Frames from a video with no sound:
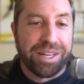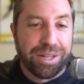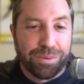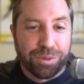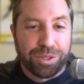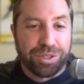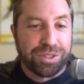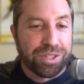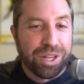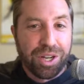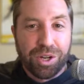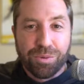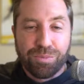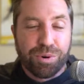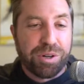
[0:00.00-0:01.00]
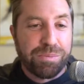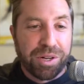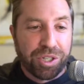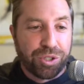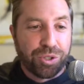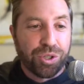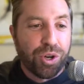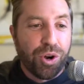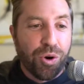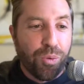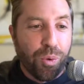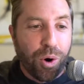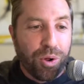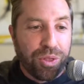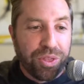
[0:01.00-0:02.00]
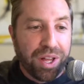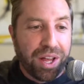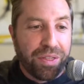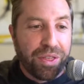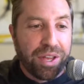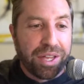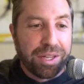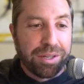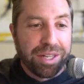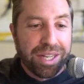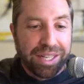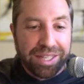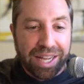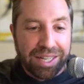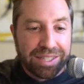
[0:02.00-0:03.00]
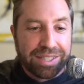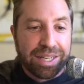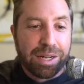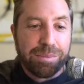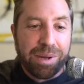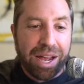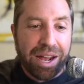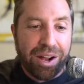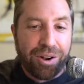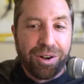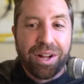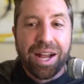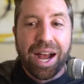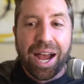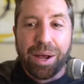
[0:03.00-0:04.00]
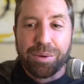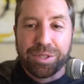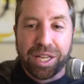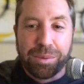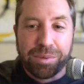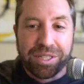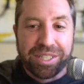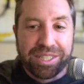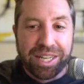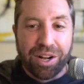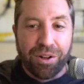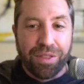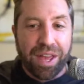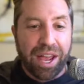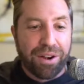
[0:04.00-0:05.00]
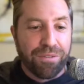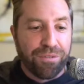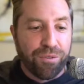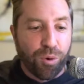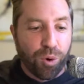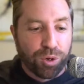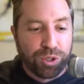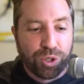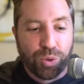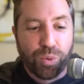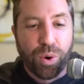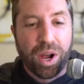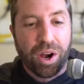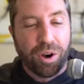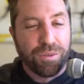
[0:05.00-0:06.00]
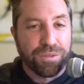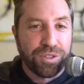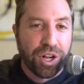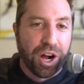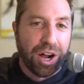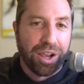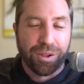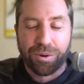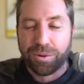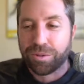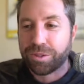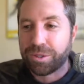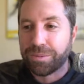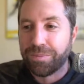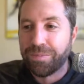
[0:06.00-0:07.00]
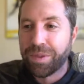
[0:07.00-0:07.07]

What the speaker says: It was pretty much worth nothing, yet somehow I was able to sell that for $12.